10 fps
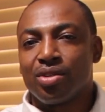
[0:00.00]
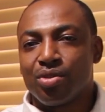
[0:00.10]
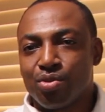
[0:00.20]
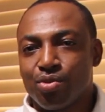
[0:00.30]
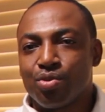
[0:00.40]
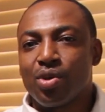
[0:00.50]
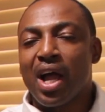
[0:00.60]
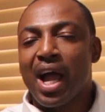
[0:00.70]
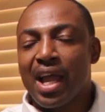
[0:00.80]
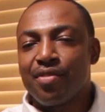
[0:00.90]
do
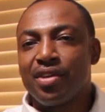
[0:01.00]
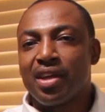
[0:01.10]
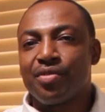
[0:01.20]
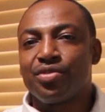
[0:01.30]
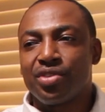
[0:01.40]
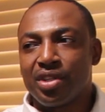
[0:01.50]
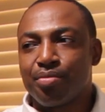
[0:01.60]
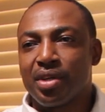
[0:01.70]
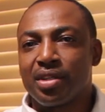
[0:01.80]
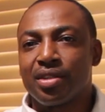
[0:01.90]
IVF
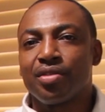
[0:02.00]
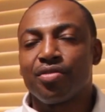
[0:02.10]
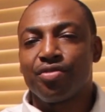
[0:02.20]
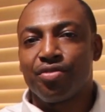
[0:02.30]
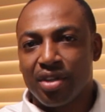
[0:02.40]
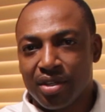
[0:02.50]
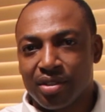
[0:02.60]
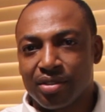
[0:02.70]
treatment fail?